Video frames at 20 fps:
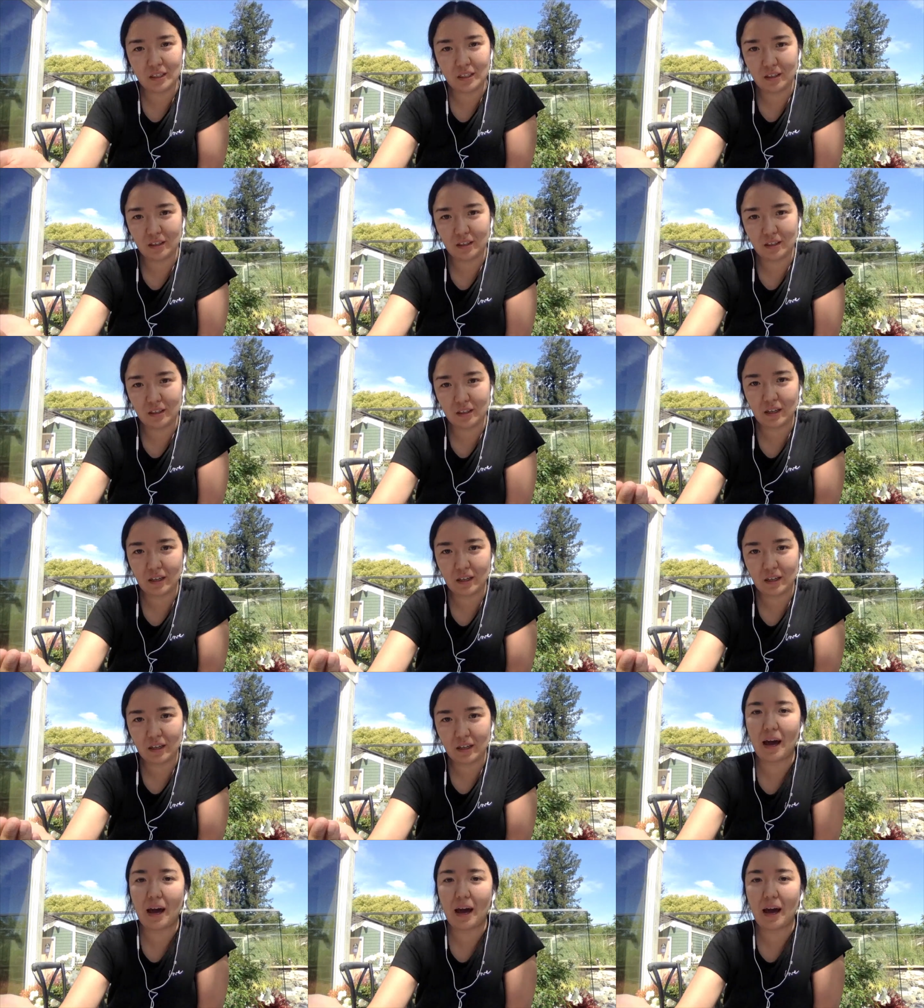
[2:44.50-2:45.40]
How did it
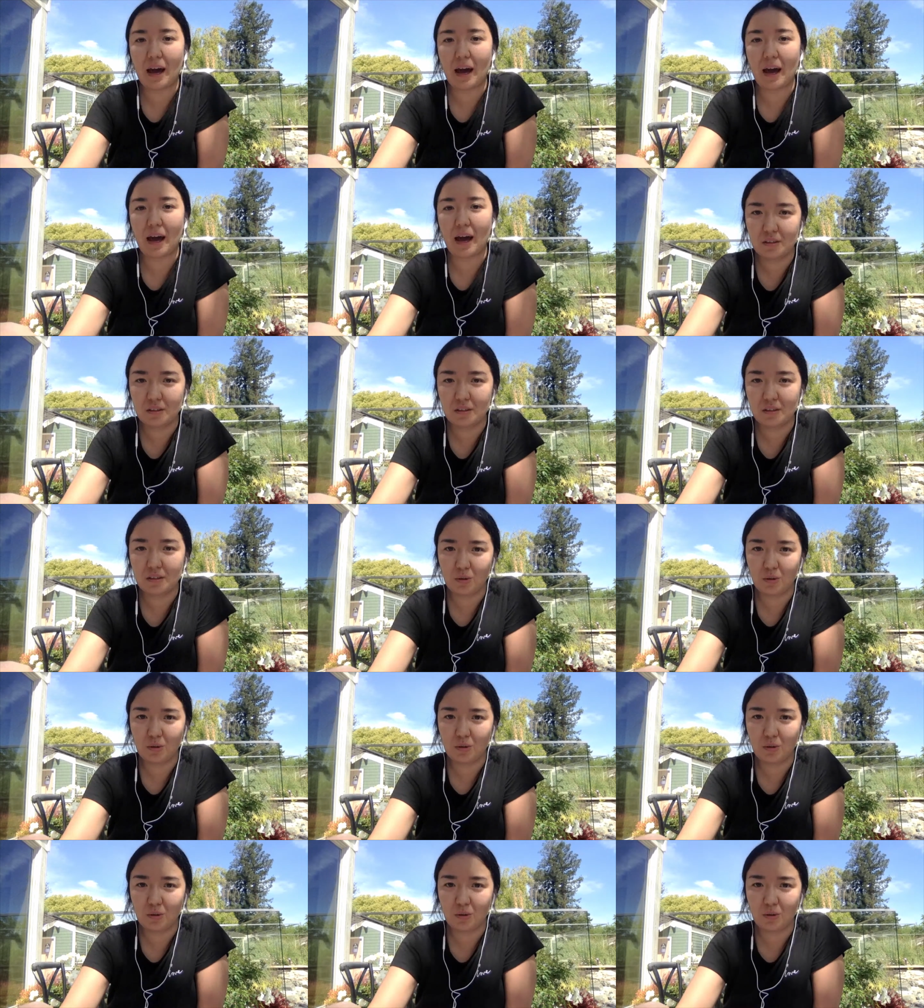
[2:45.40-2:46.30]
happen? Did you
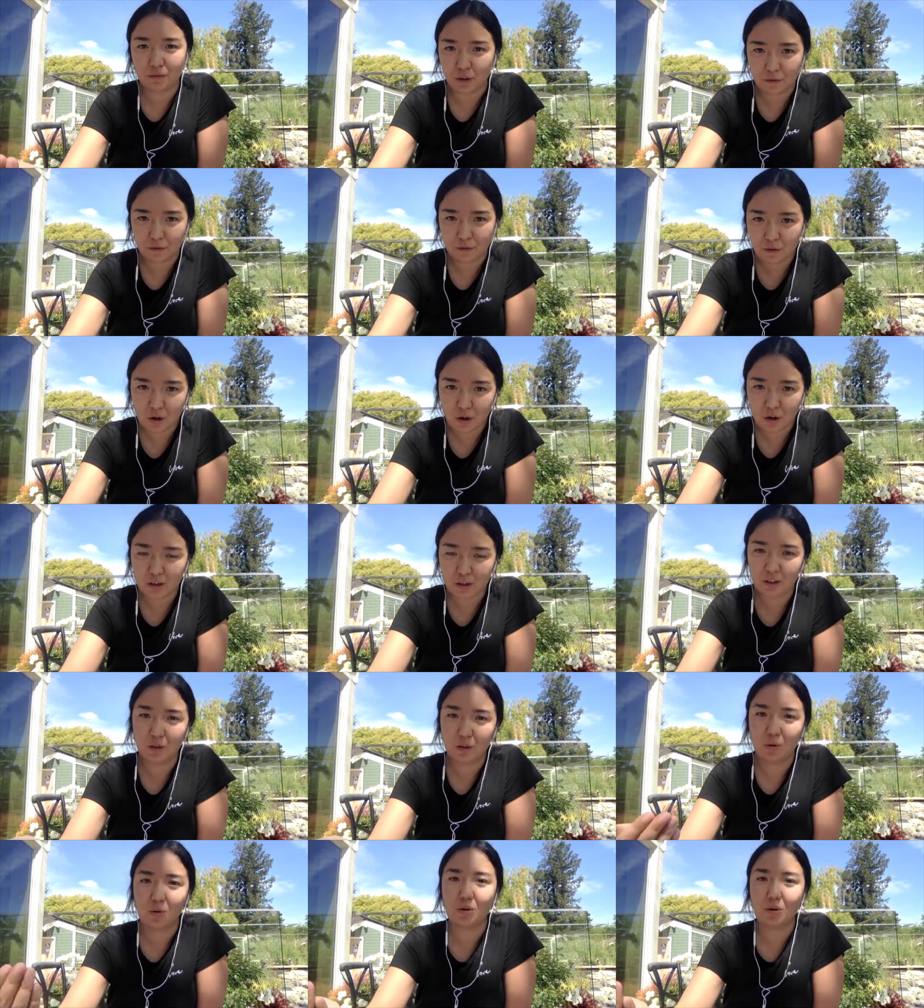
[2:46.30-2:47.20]
ask for referral,
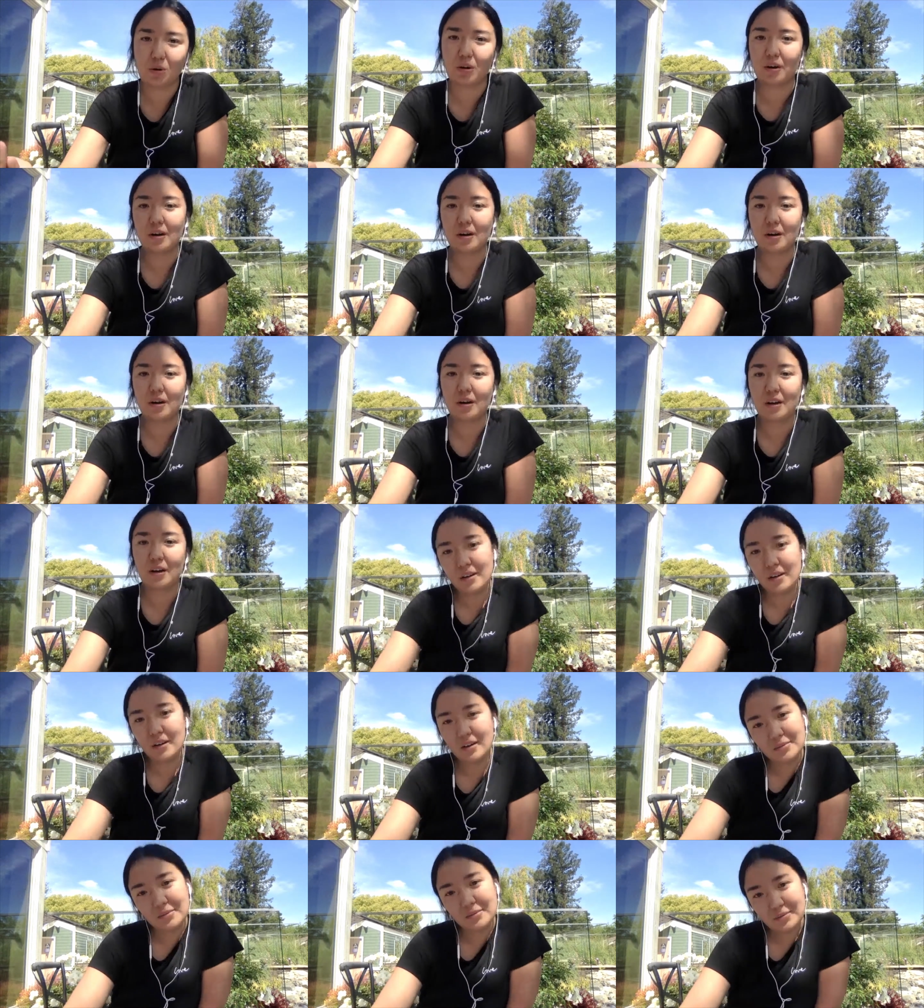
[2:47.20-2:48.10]
or
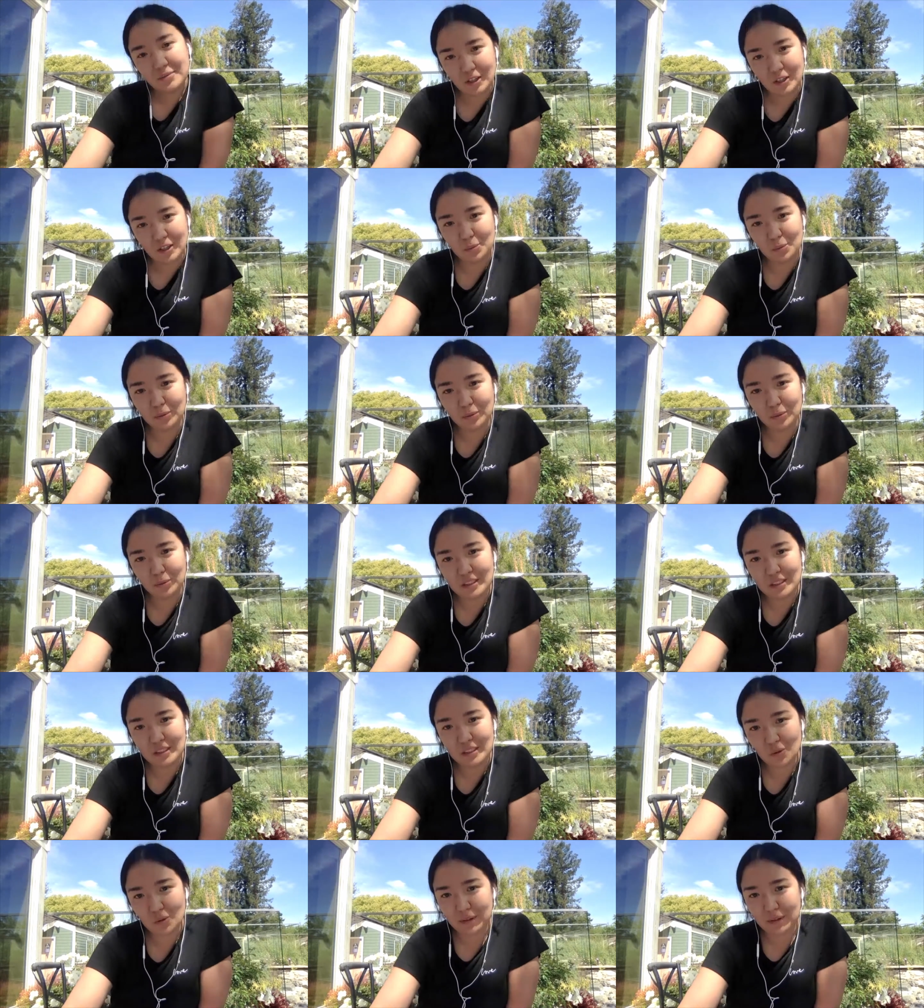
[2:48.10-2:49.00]
can you please
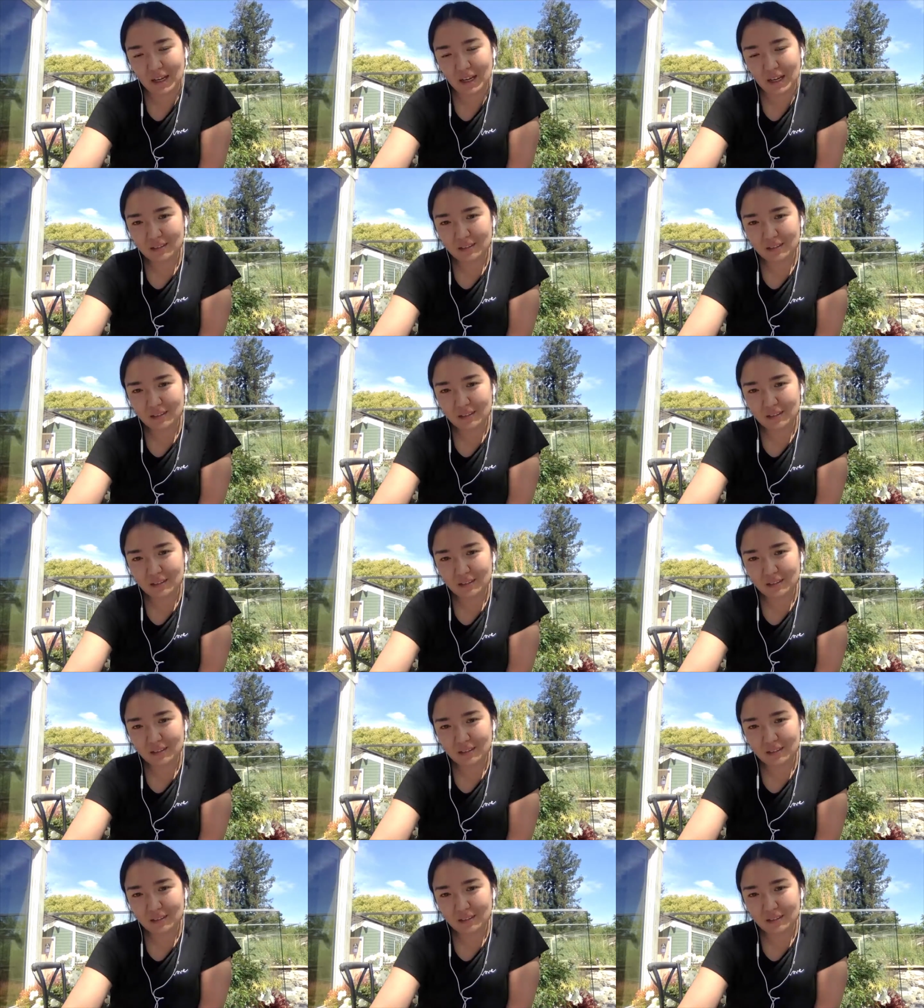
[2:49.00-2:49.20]
describe that?